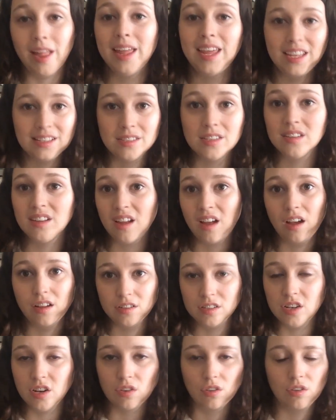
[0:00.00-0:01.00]
his
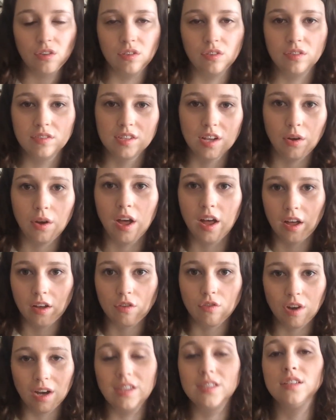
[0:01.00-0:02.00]
aunt and uncle, so her
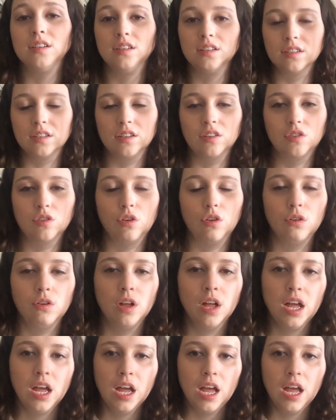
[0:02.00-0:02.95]
great aunt and uncle.